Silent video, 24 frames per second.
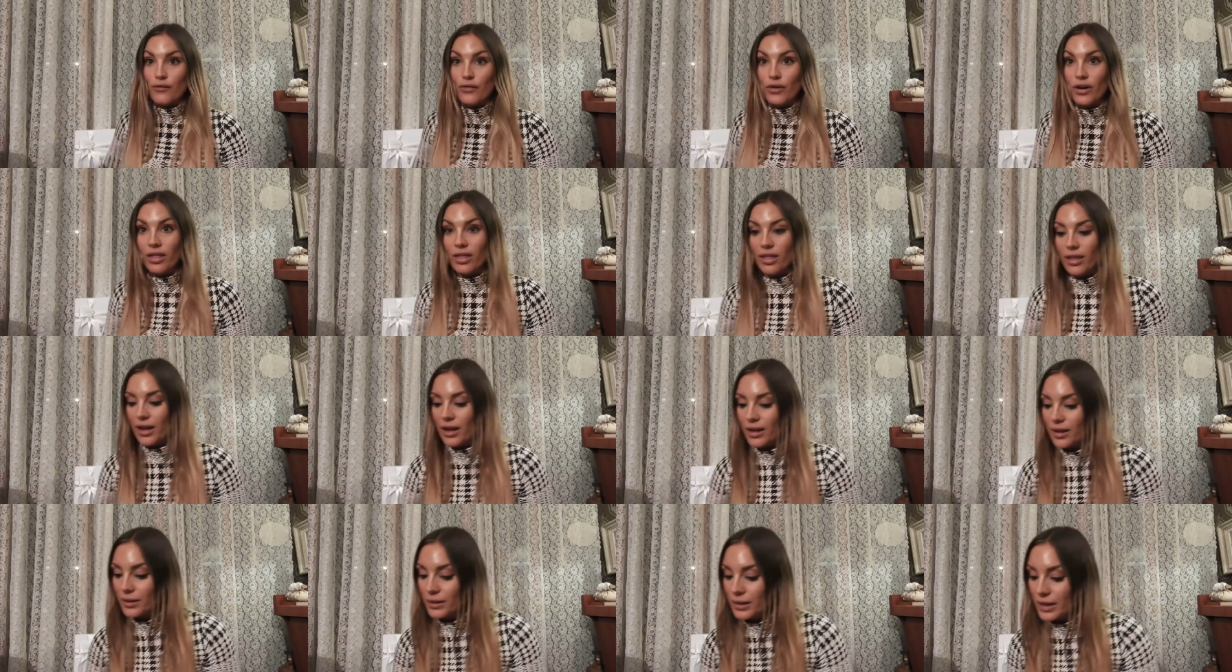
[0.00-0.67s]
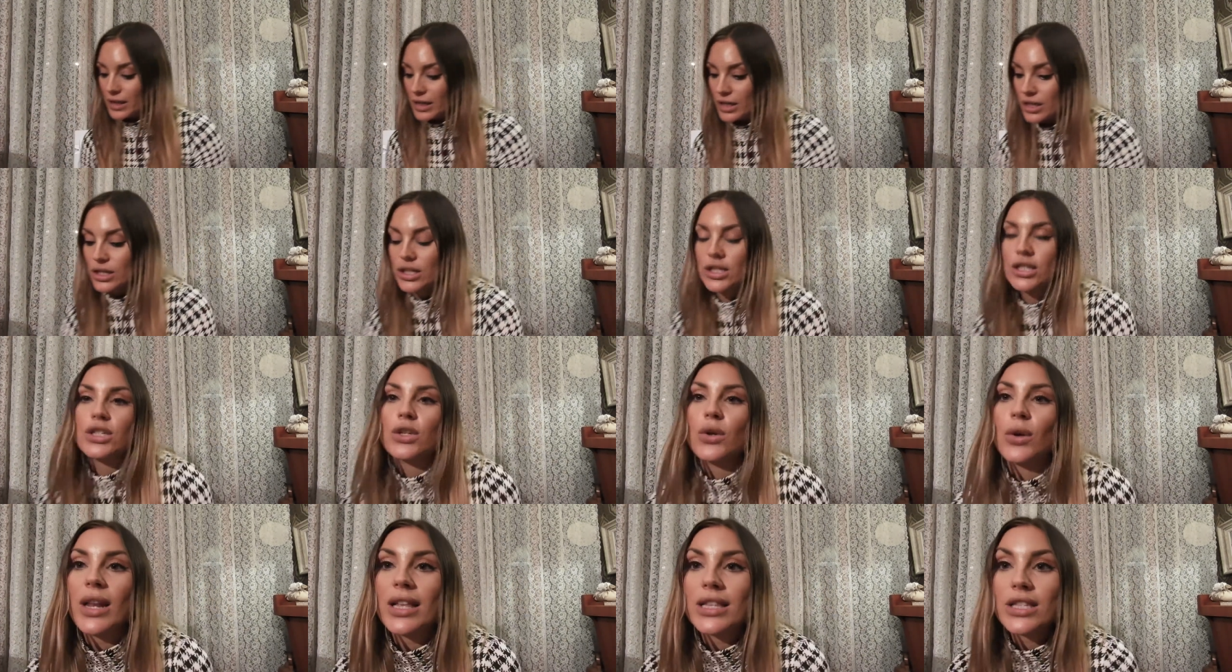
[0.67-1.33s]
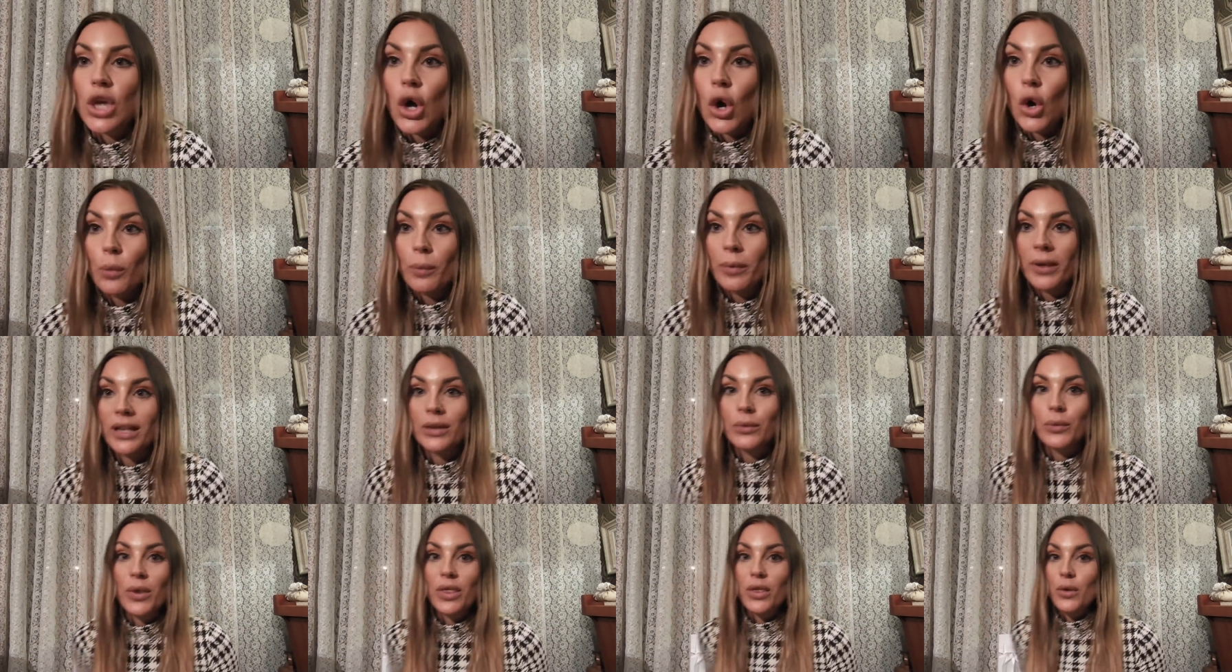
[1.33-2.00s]
everything. So let's
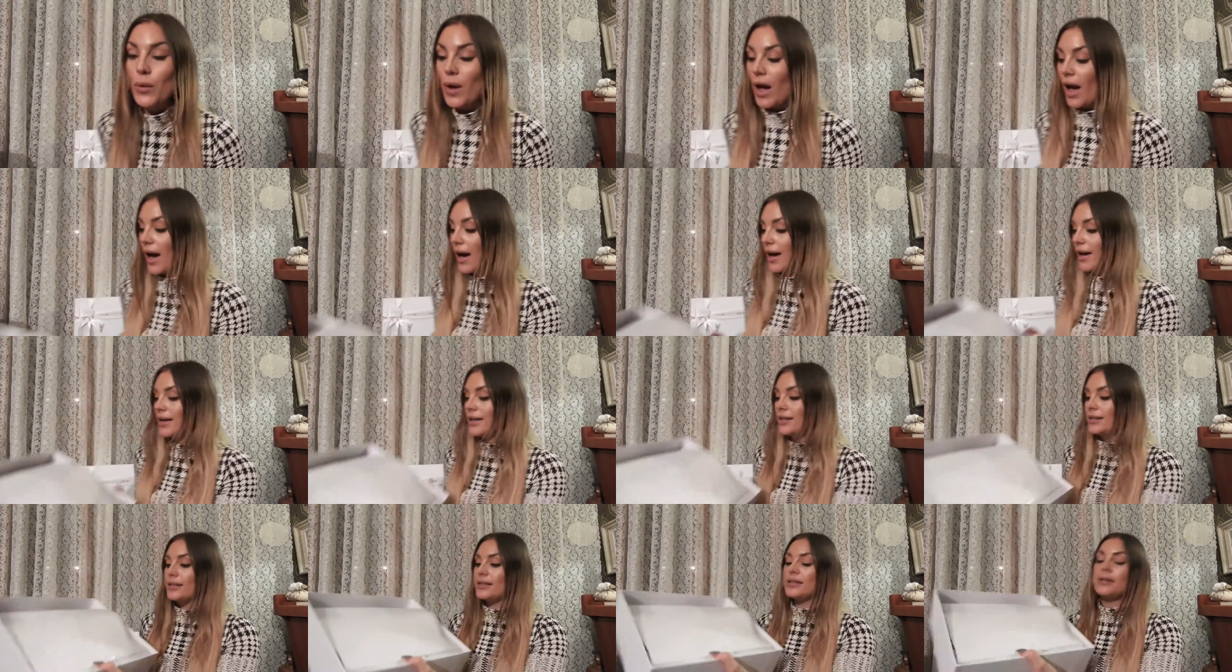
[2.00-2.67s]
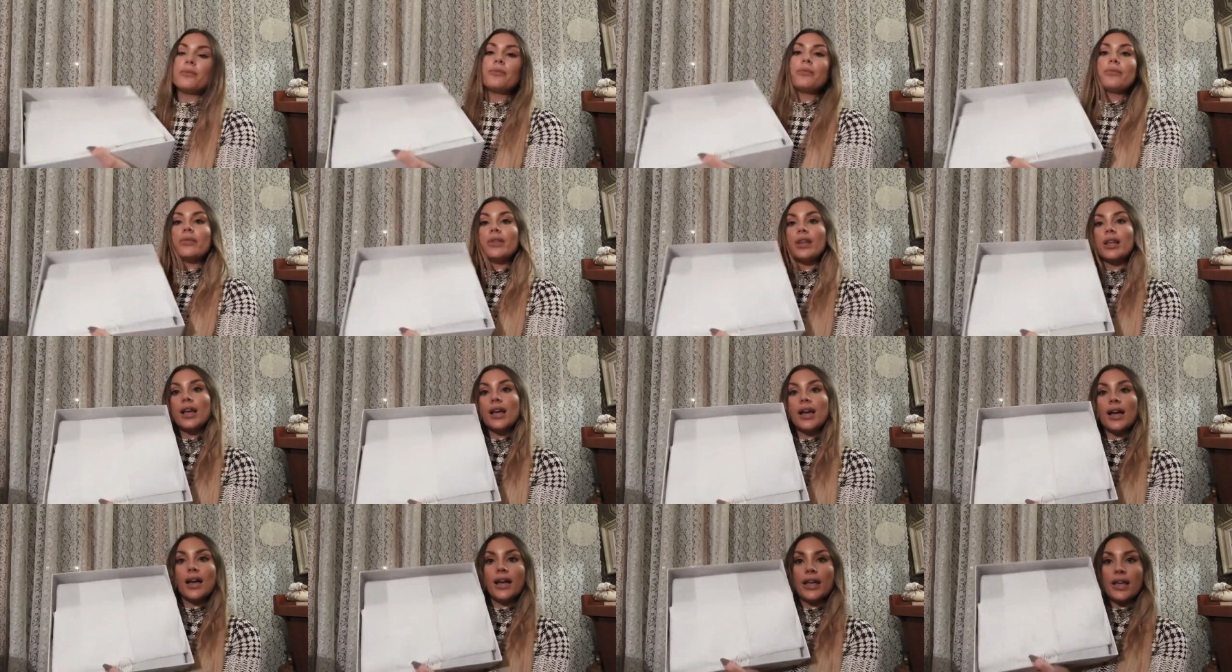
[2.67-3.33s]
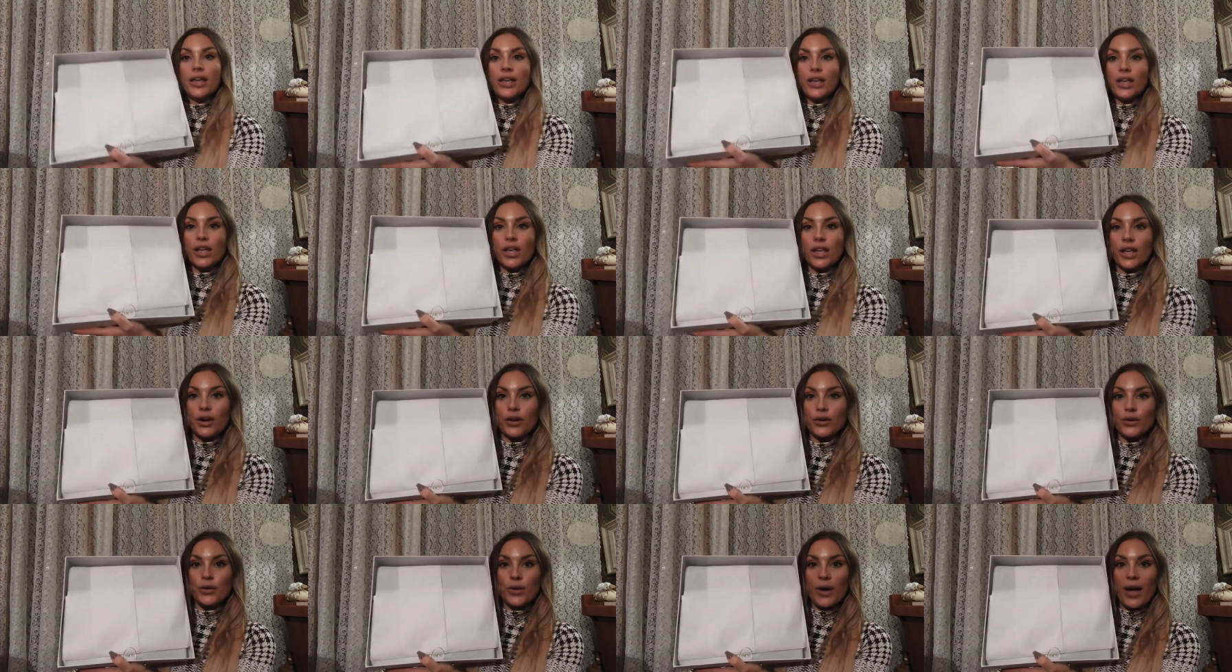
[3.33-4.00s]
open it with you guys.
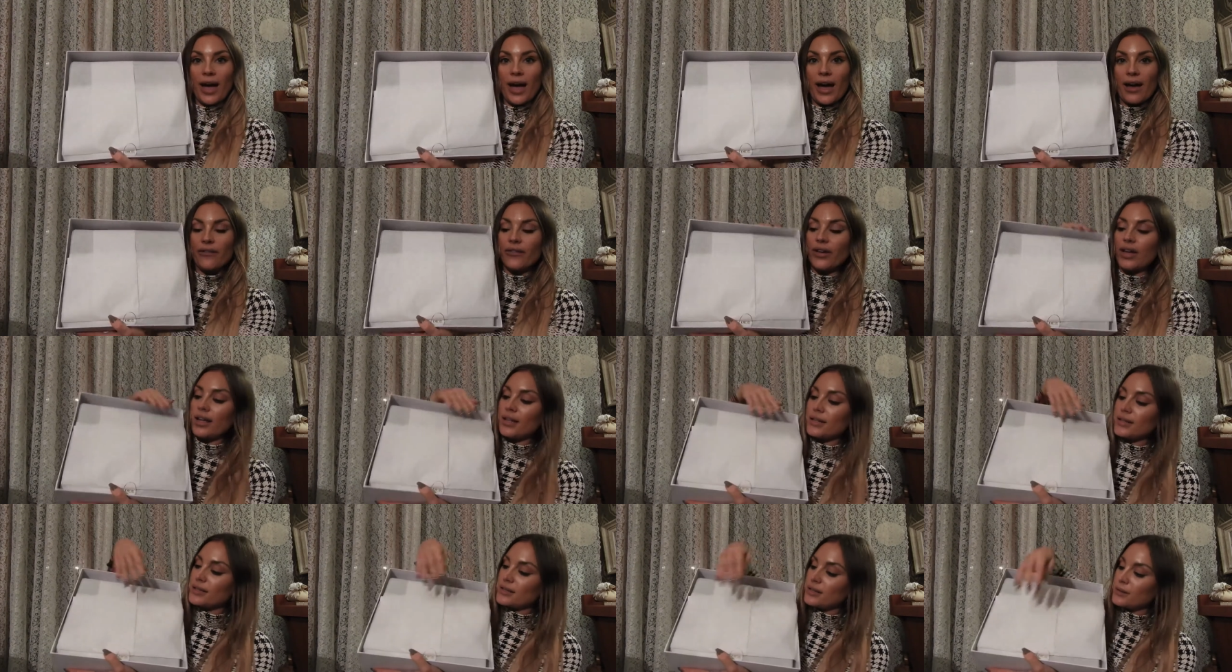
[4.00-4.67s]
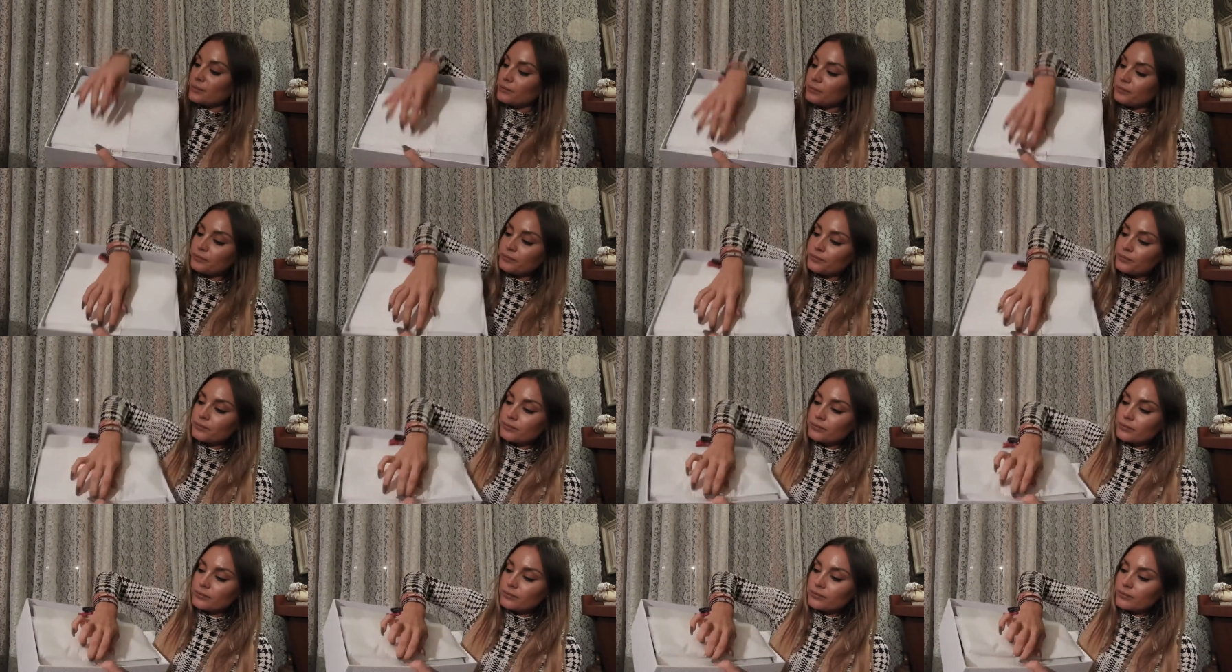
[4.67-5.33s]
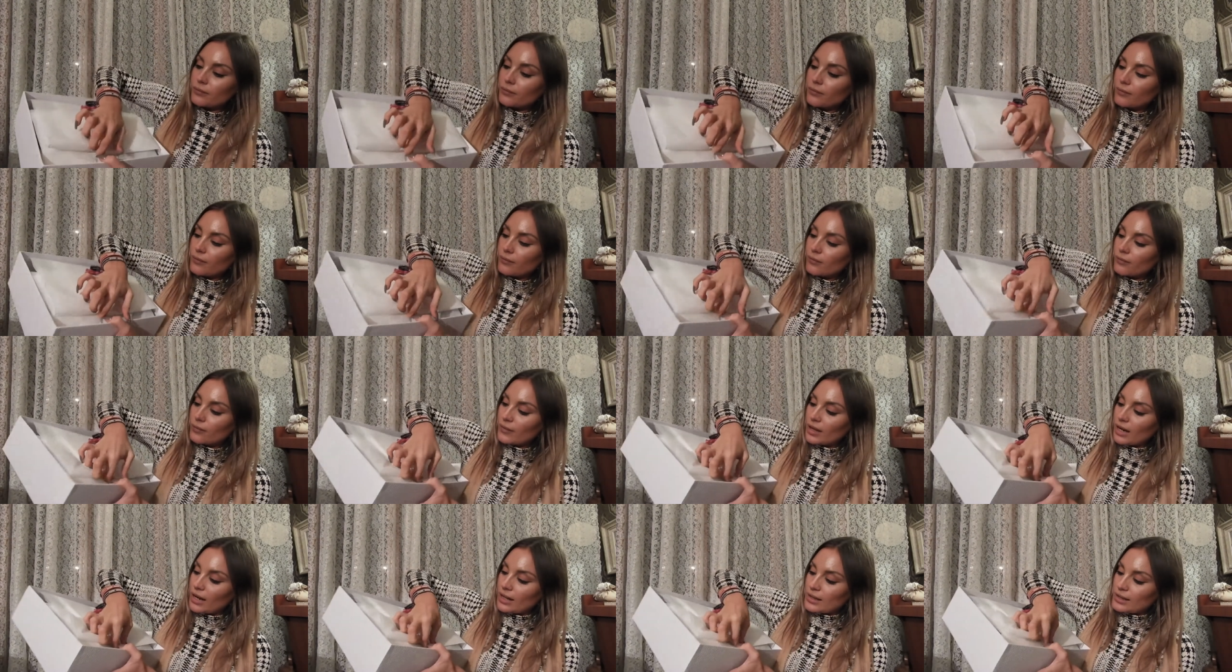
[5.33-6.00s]
Here you have it.
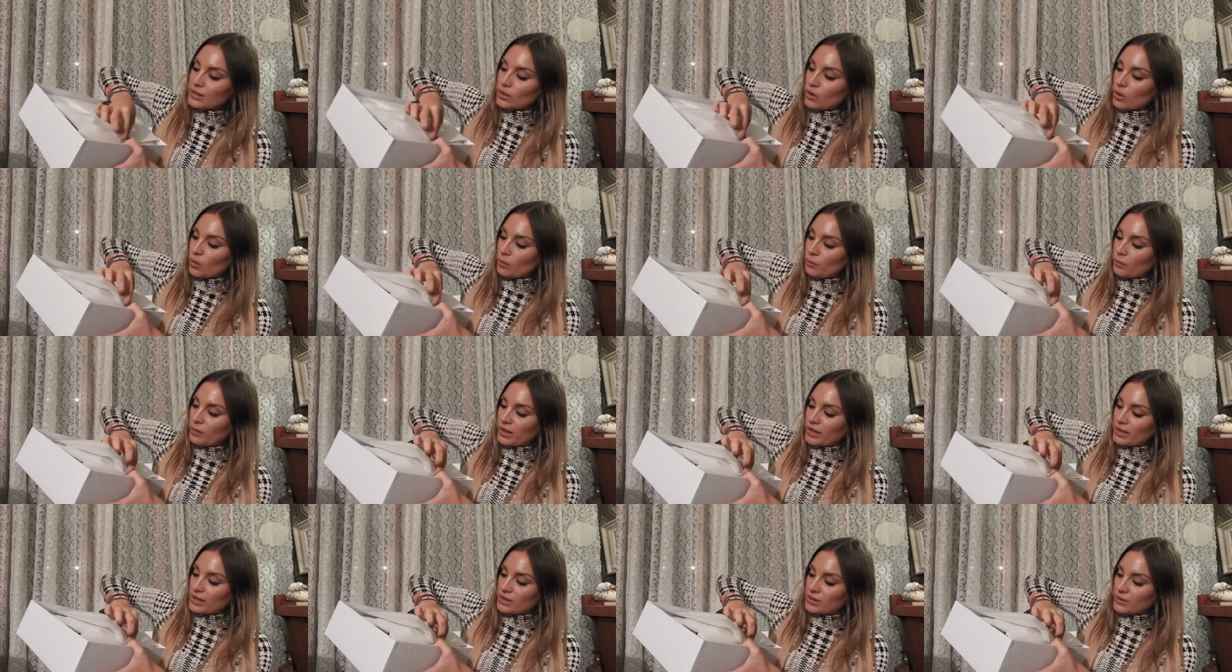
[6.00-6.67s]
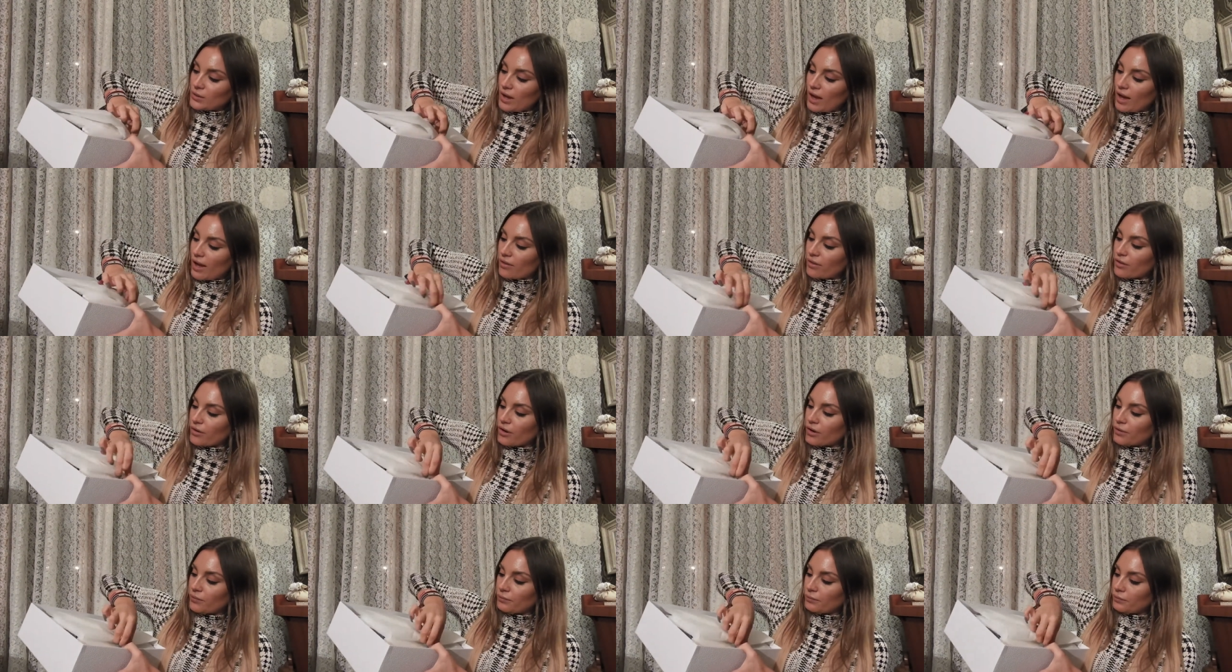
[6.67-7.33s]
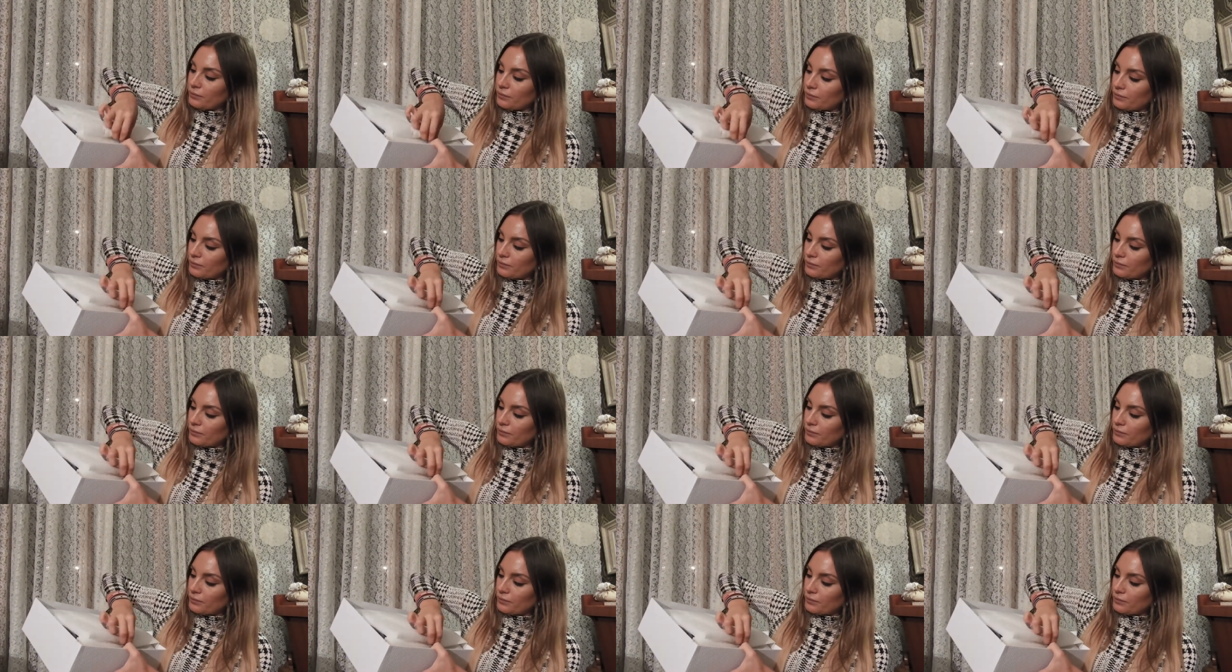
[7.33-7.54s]
Let's open it together.